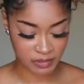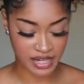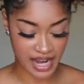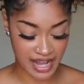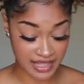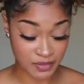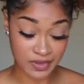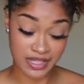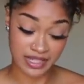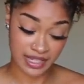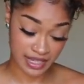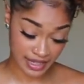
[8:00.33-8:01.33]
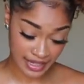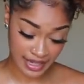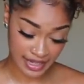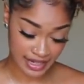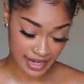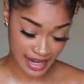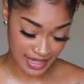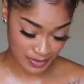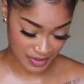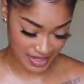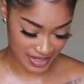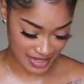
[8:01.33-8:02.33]
But as we see again, as
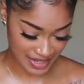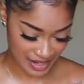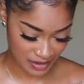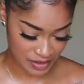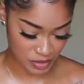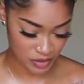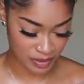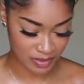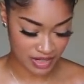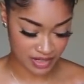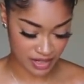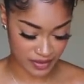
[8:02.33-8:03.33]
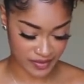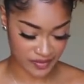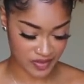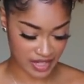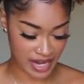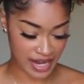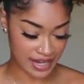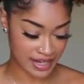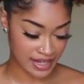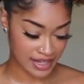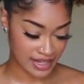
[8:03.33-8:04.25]
we get down to the preservative side,